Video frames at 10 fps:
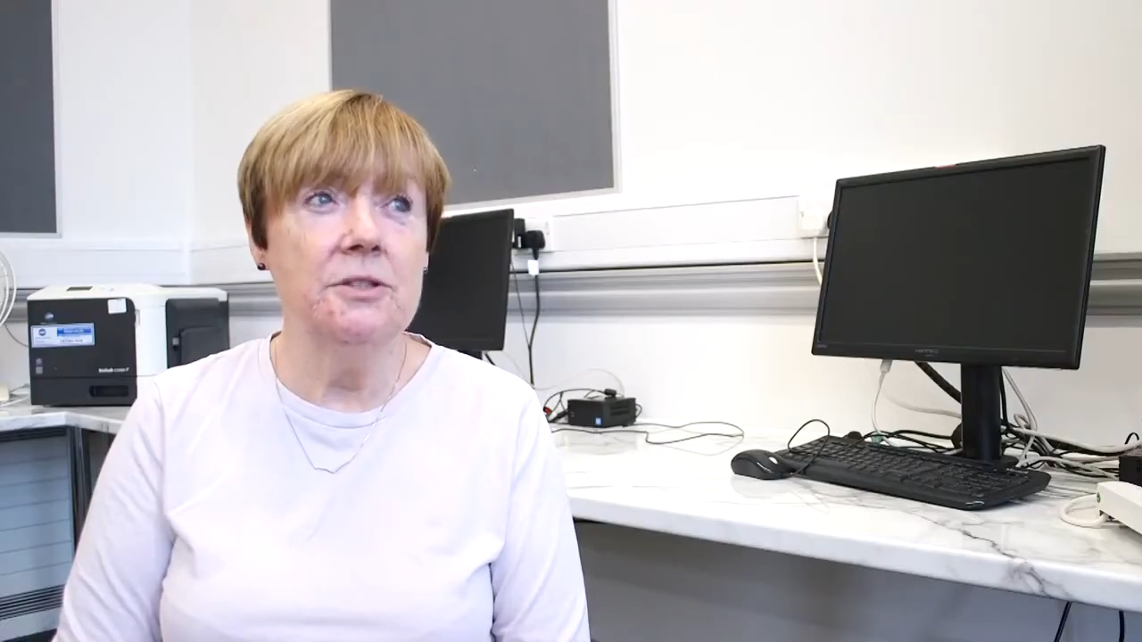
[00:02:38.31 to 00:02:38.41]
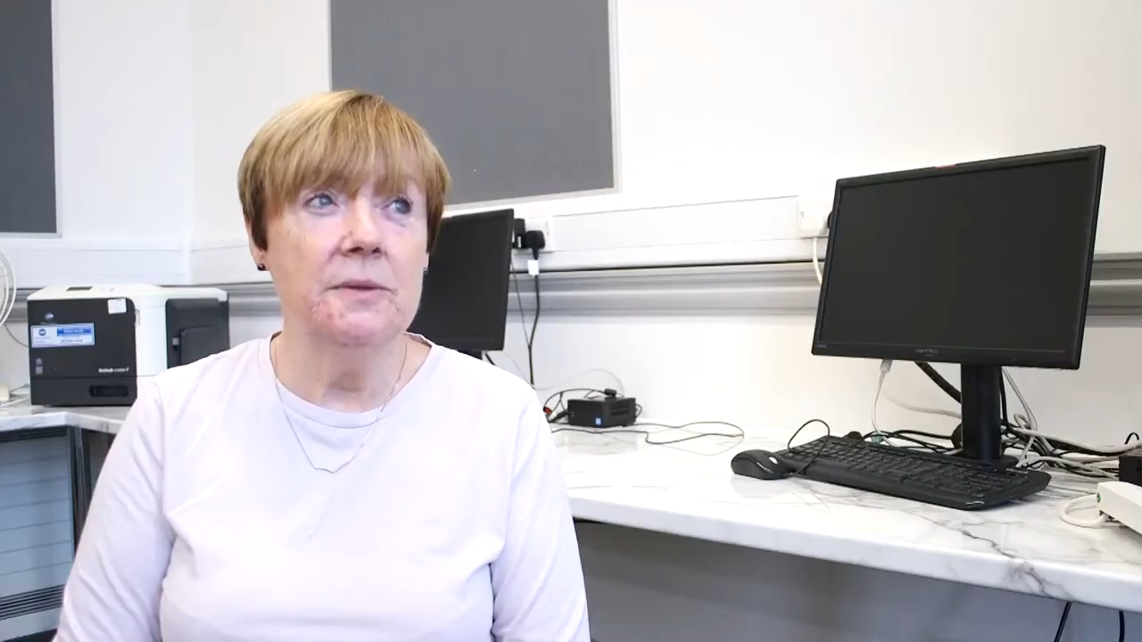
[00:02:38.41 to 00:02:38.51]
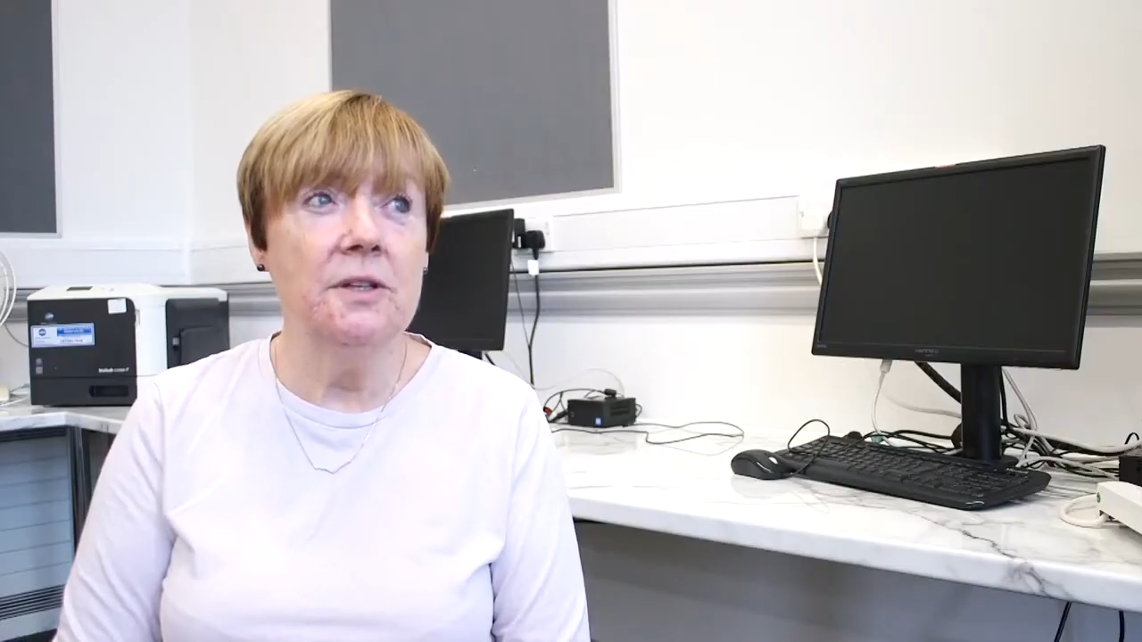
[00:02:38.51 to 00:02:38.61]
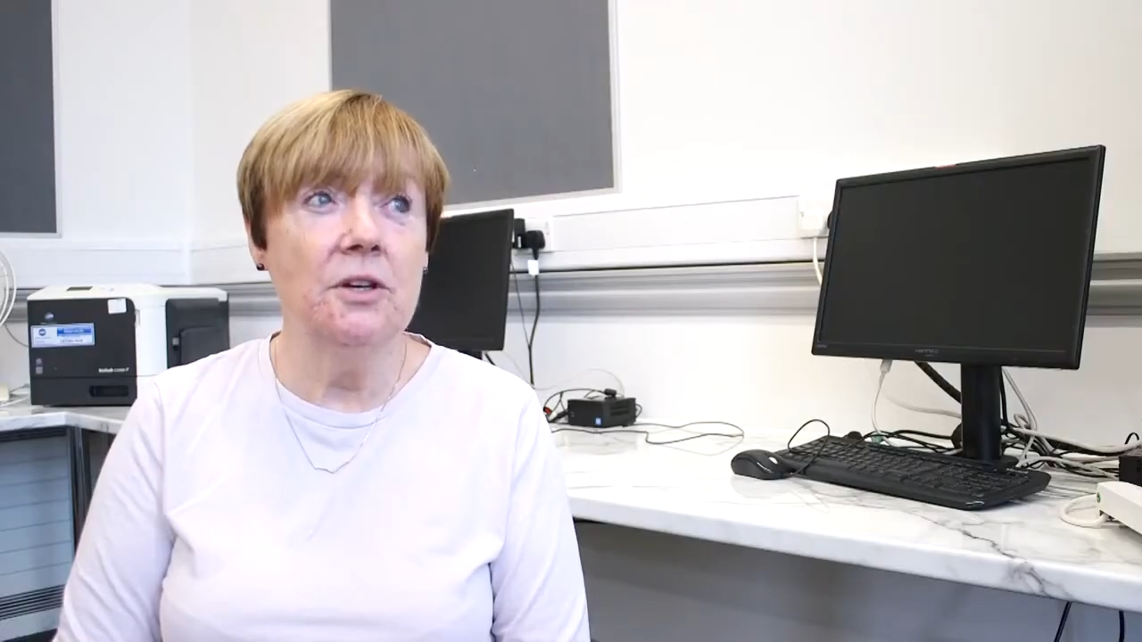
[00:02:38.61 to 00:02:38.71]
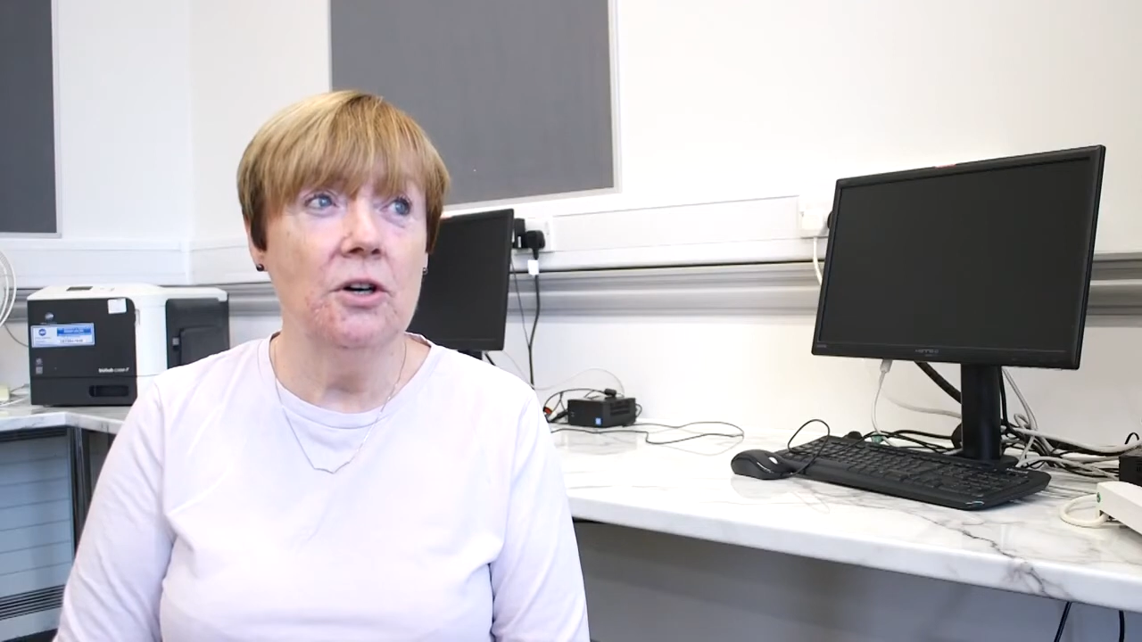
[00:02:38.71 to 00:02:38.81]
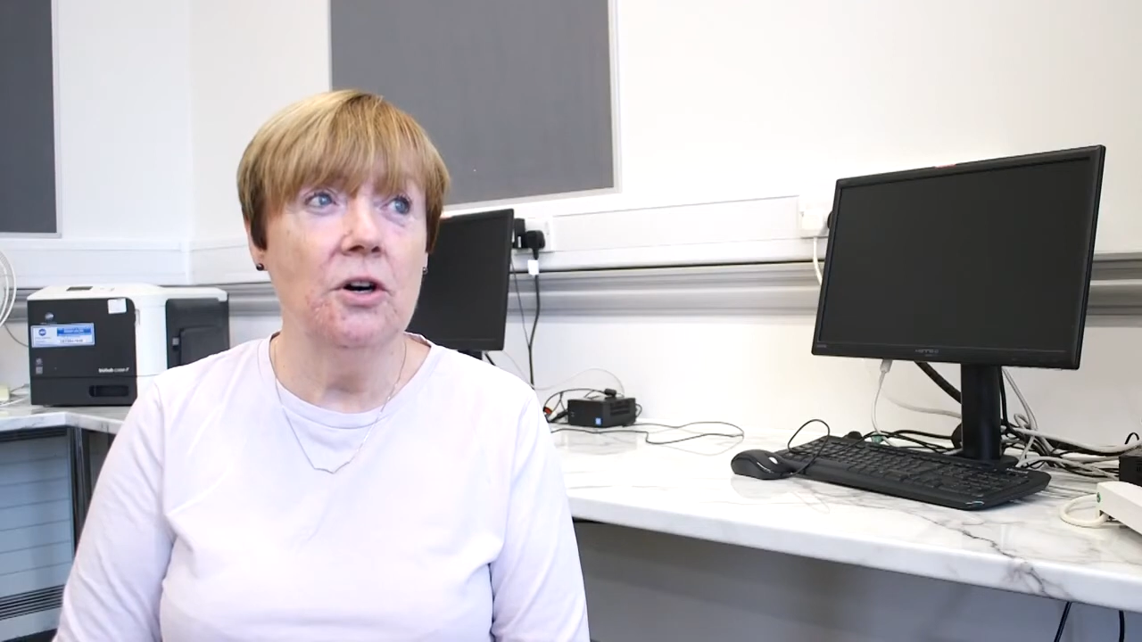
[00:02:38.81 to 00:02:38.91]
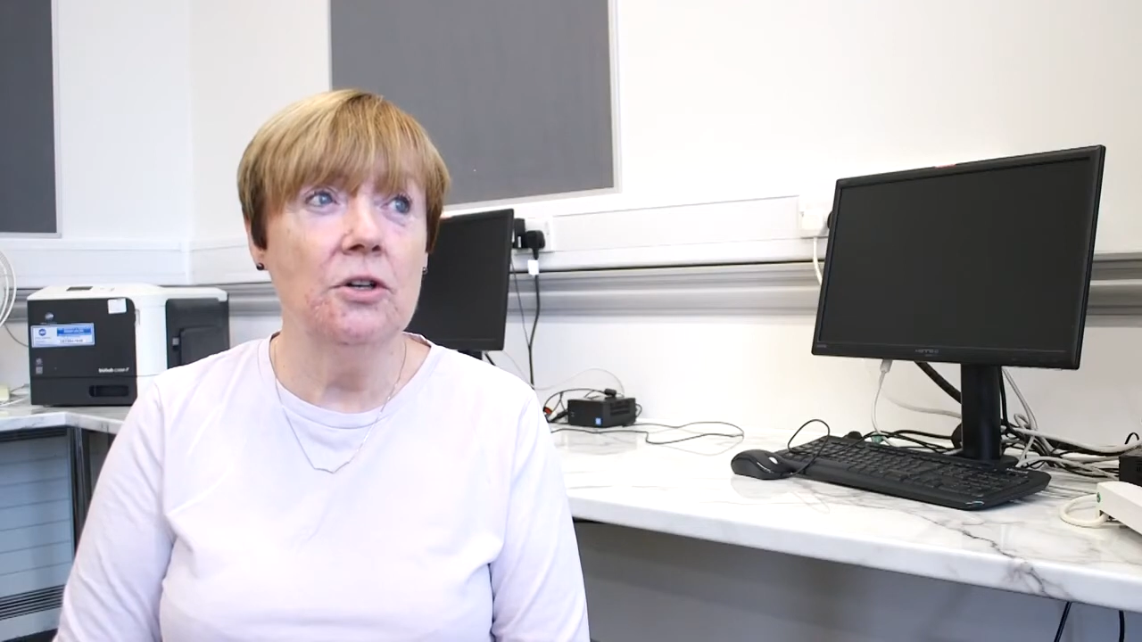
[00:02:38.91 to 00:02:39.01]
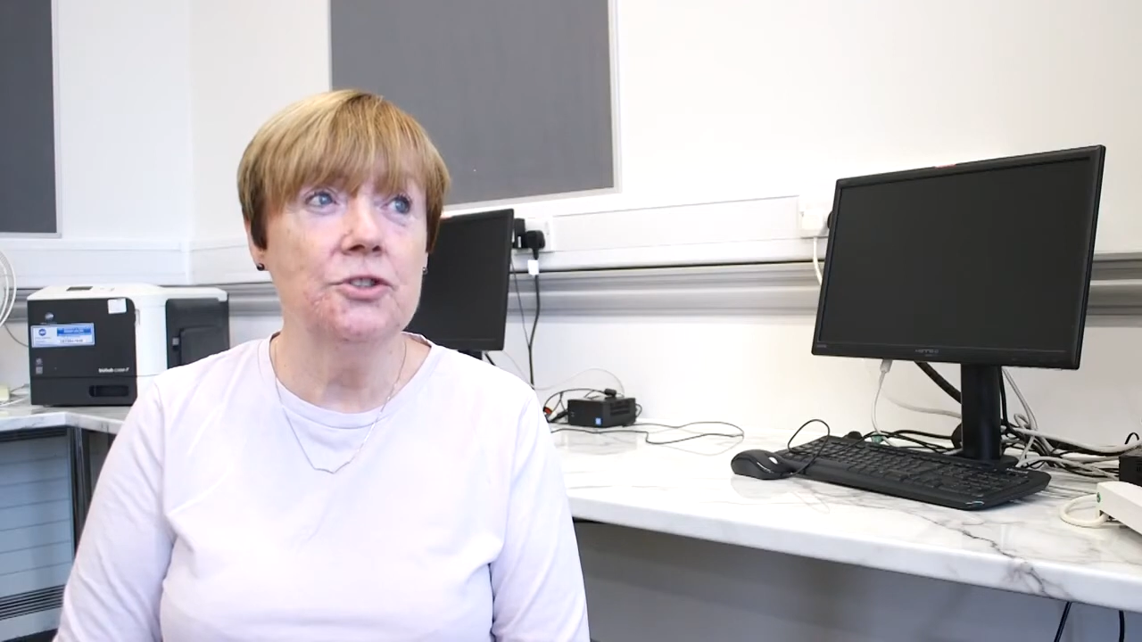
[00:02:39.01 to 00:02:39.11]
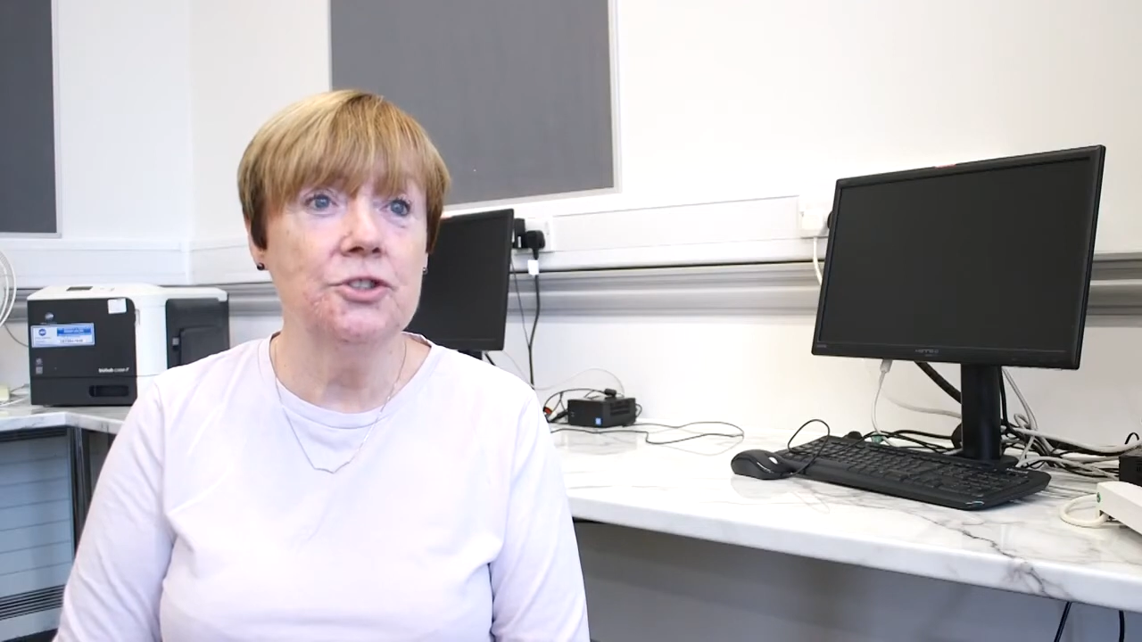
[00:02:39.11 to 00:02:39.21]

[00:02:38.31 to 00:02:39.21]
of doing the course,